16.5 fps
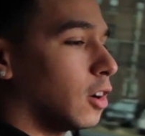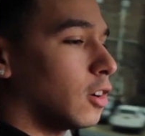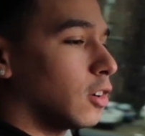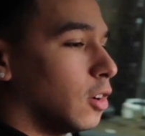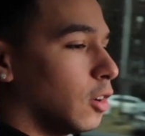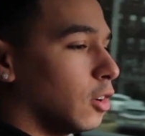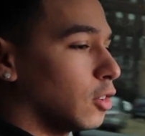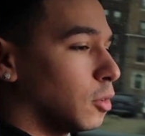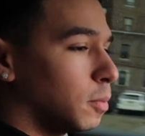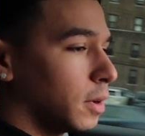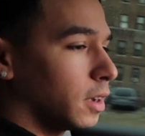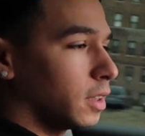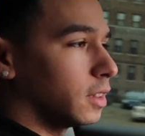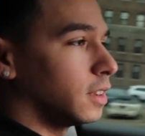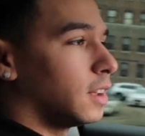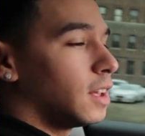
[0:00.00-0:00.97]
car on
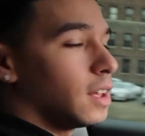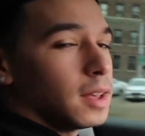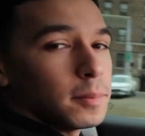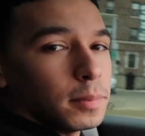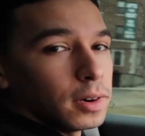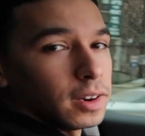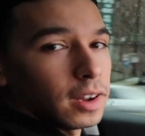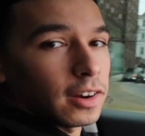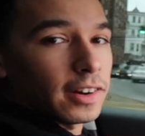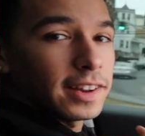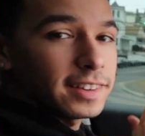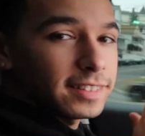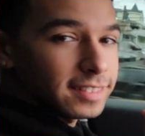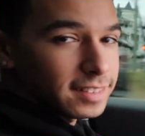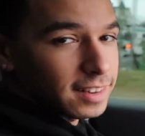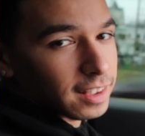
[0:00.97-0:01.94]
autopilot. But
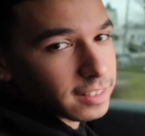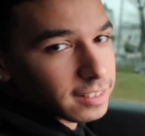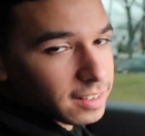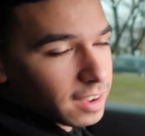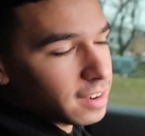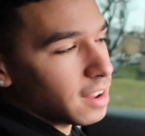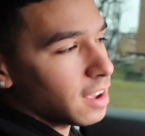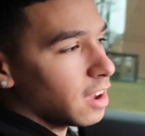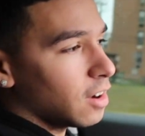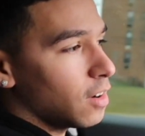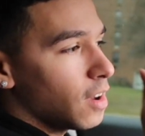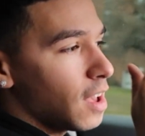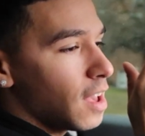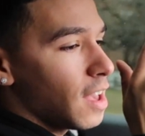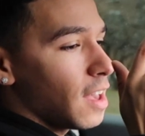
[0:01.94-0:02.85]
alright, it's the next day now.